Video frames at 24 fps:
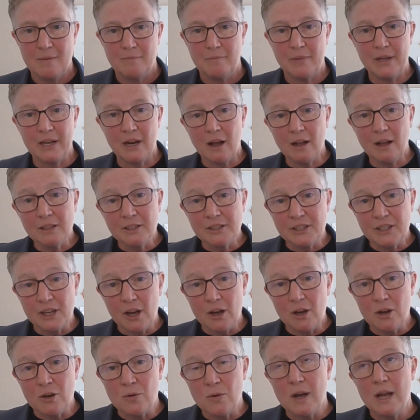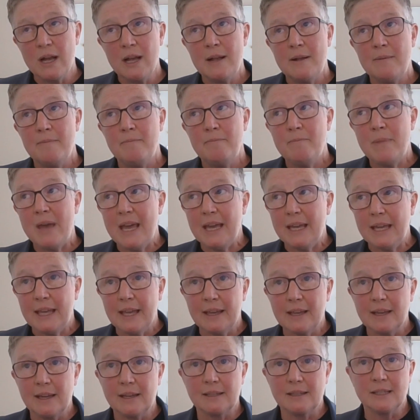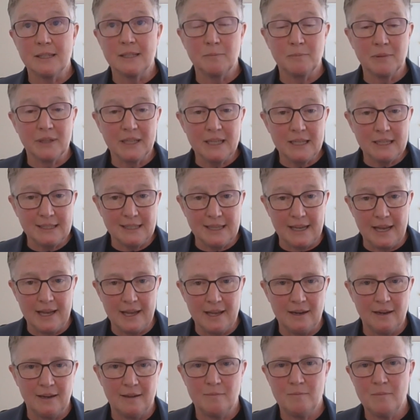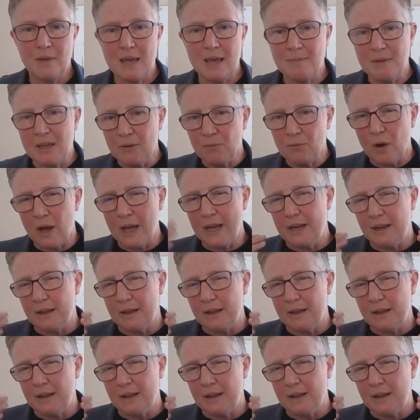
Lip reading: but also making explicit maybe